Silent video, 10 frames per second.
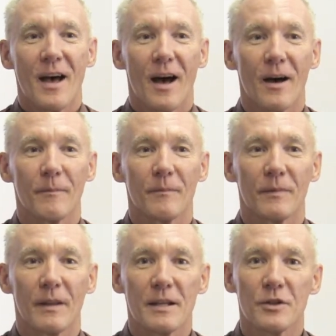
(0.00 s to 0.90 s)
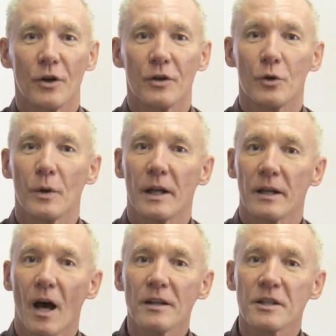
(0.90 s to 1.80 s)
they started doing
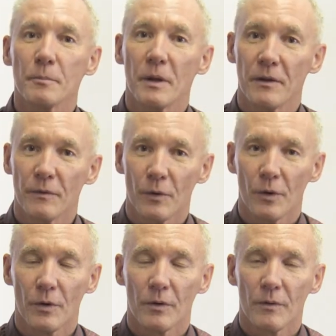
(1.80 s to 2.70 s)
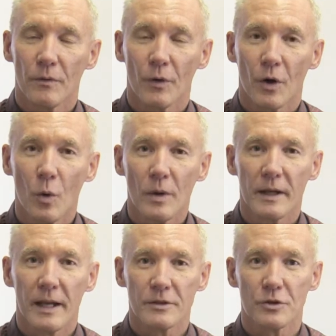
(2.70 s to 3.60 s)
endoscopy for
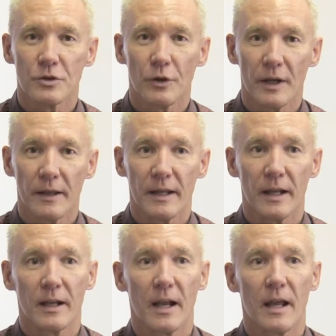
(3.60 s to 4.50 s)
colon cancer screening then.